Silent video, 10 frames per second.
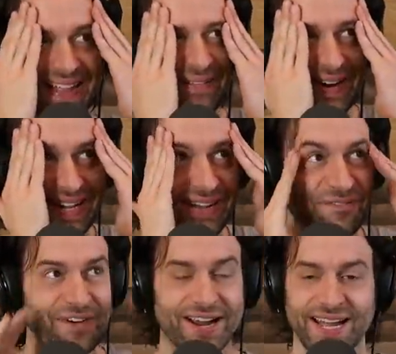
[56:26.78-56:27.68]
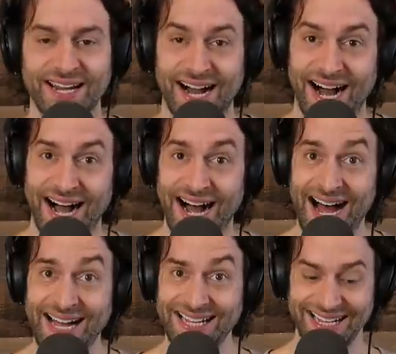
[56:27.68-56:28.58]
with the fucking
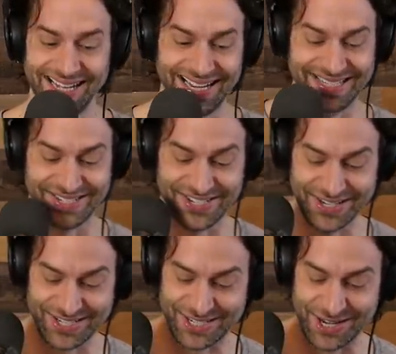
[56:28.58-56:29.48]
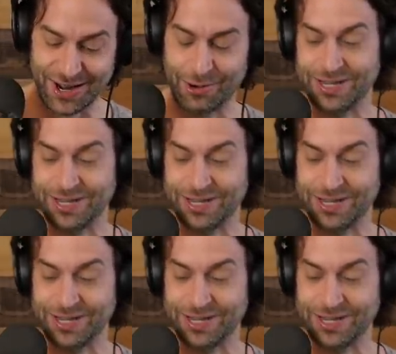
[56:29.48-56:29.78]
is just so